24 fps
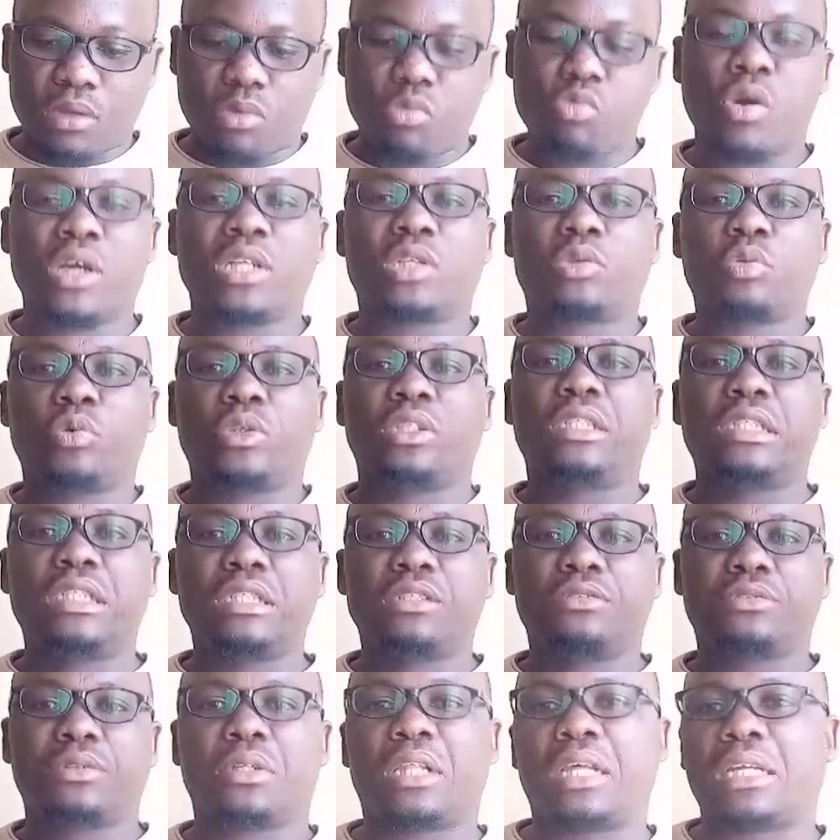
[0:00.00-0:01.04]
what we
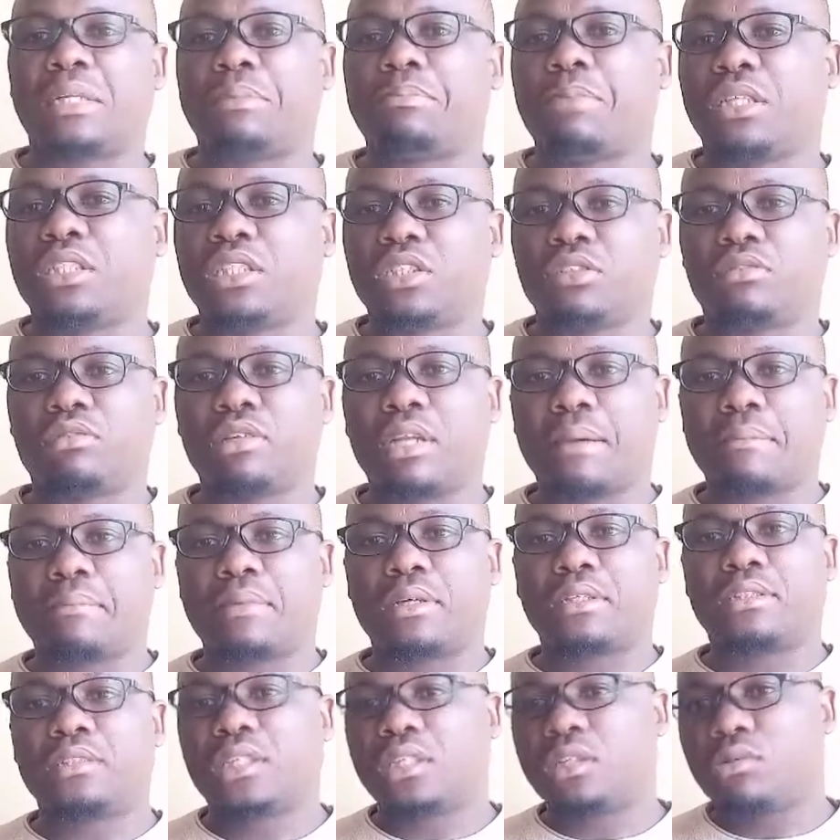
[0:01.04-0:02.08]
need for that particular
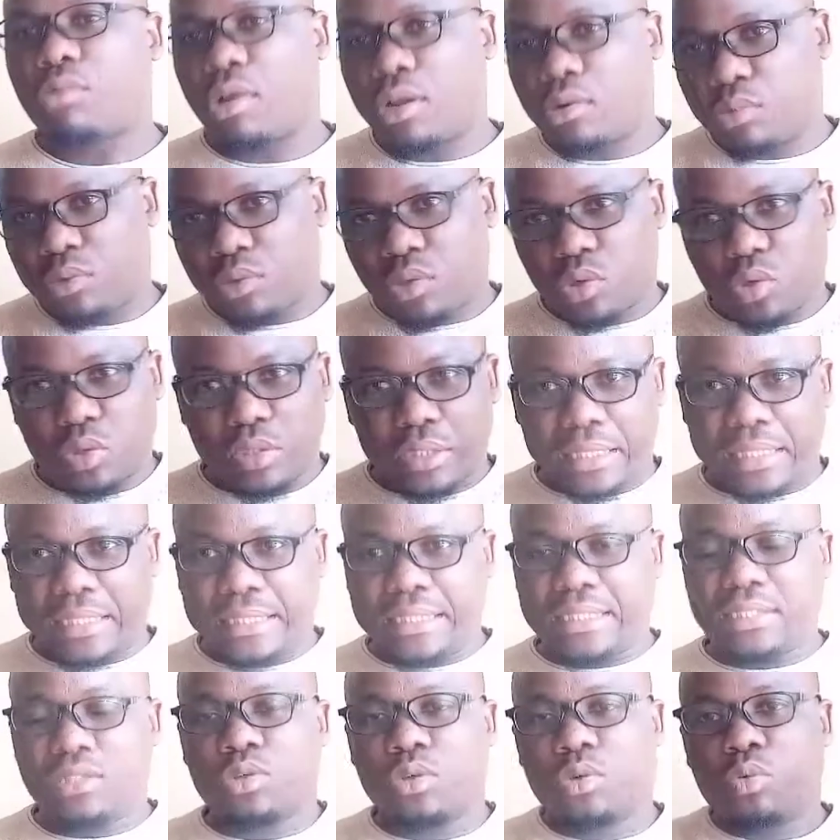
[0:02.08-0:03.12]
month and what we don't
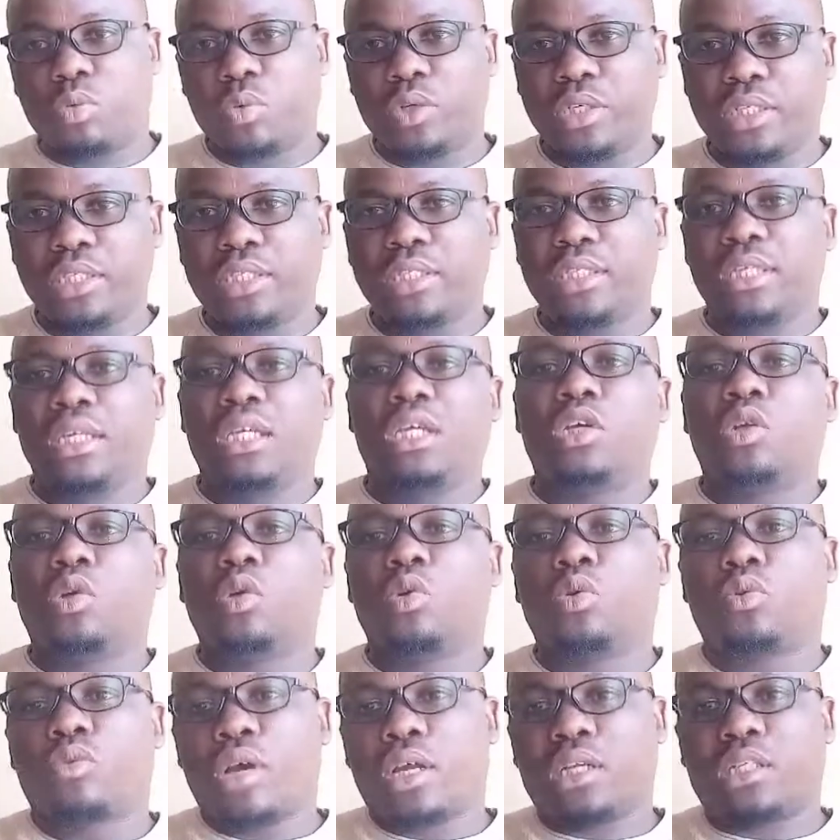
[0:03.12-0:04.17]
need. So we
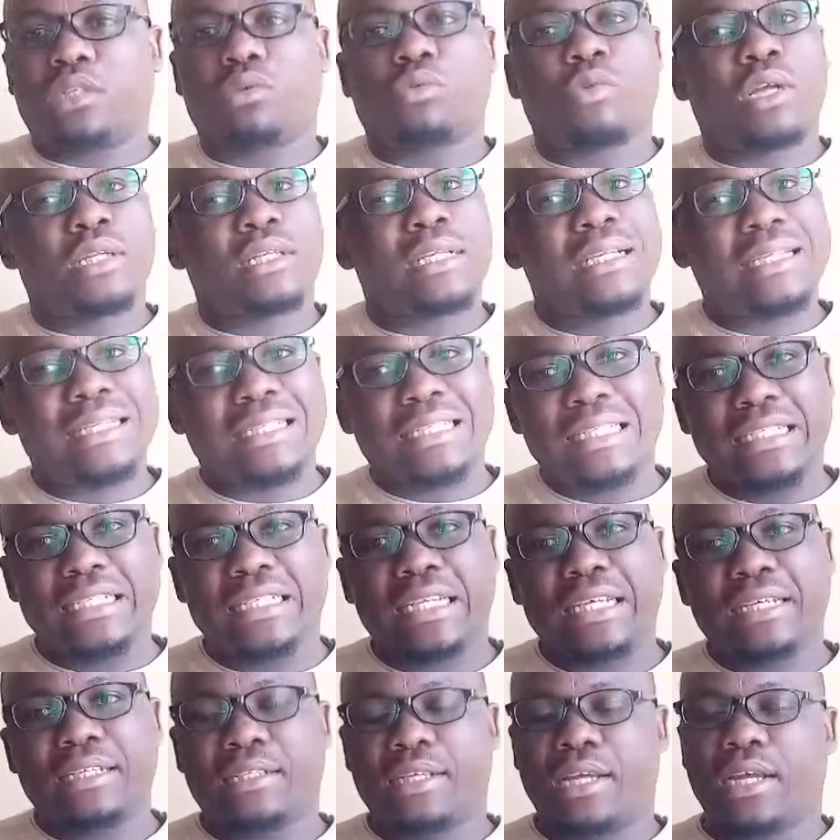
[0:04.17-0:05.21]
look at what is
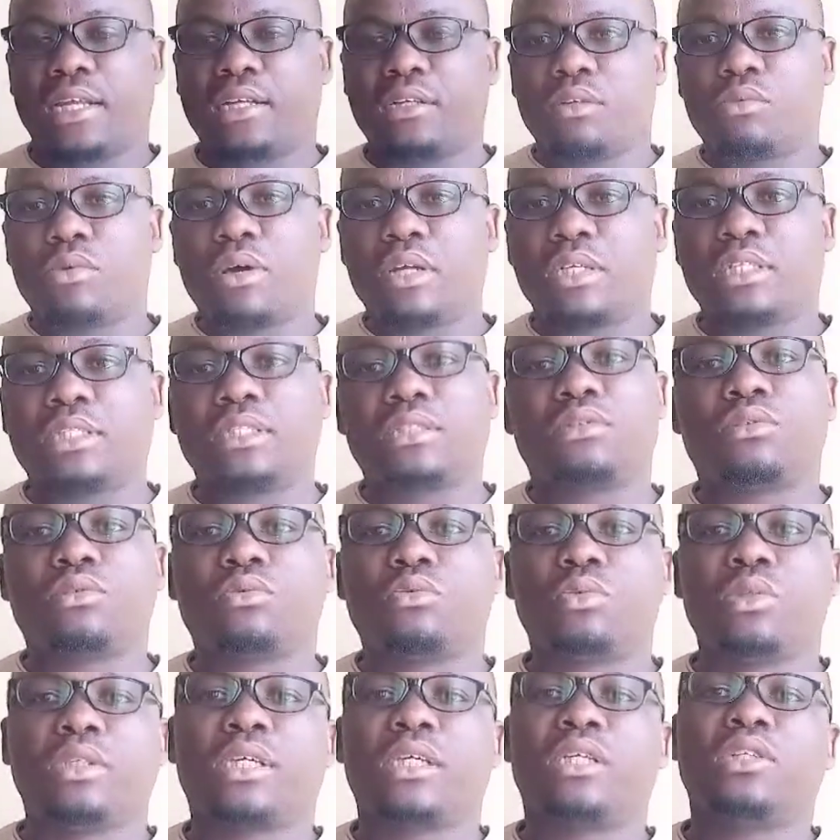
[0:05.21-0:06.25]
needed and what
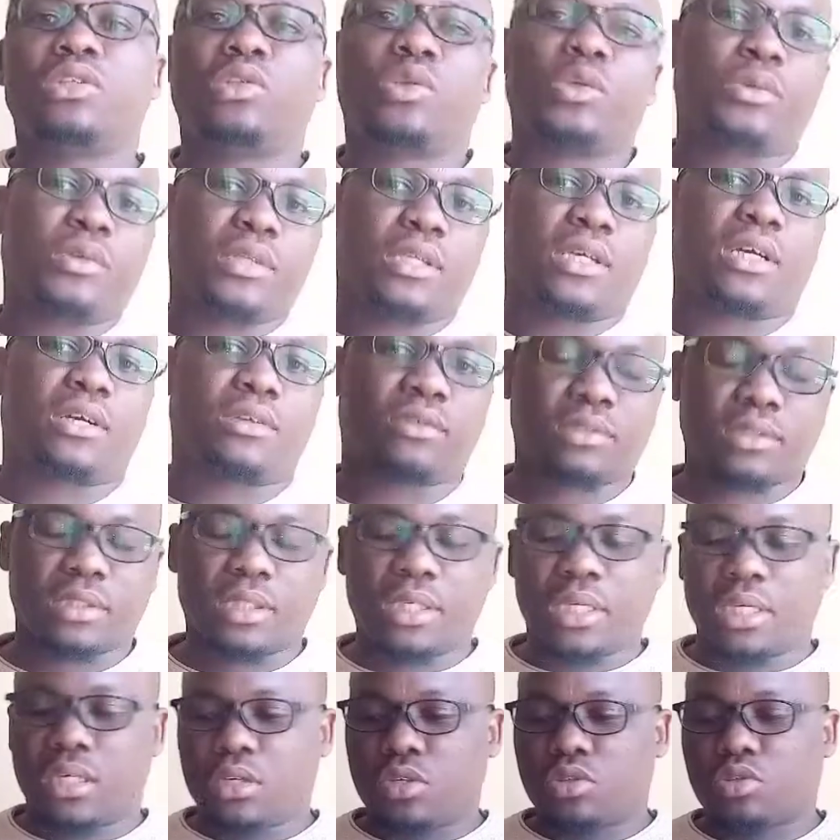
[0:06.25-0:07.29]
we can do without.
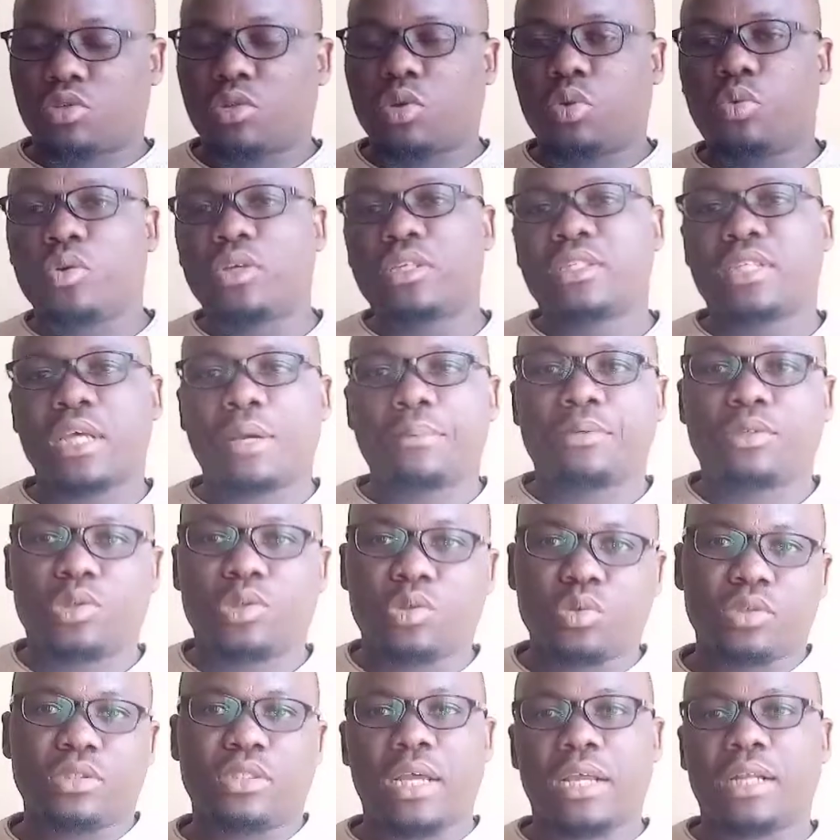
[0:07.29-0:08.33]
So we
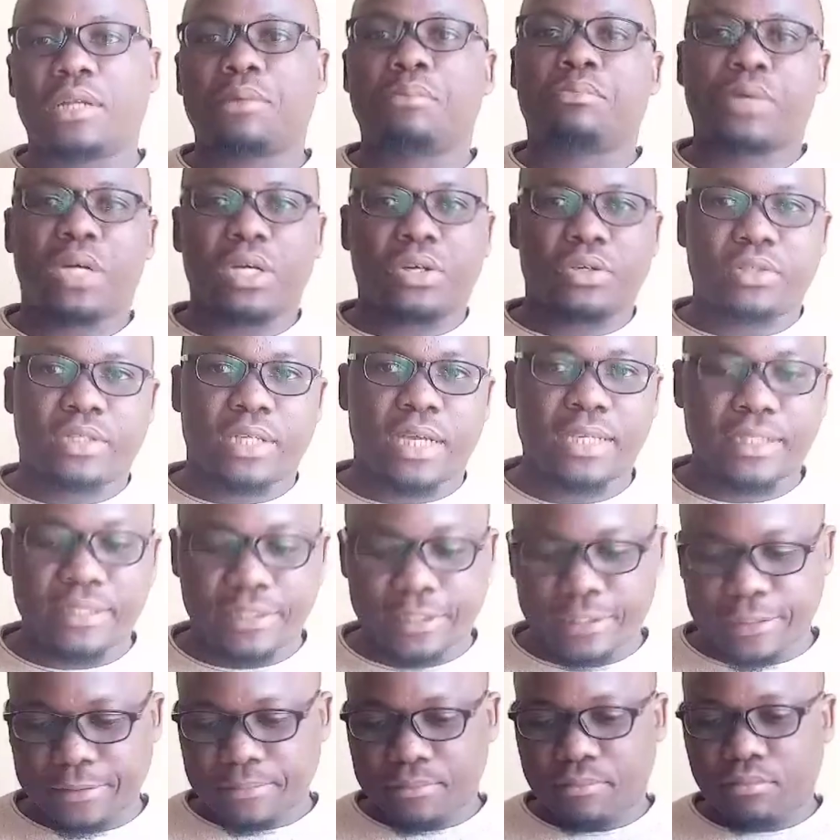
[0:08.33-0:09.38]
substitute and
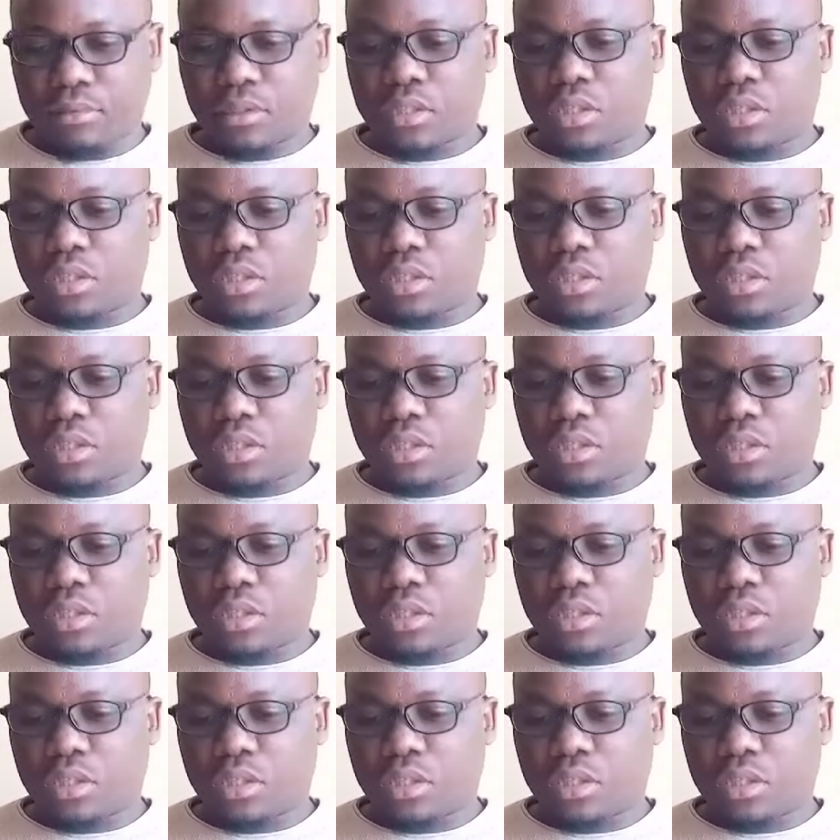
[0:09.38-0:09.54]
prioritize,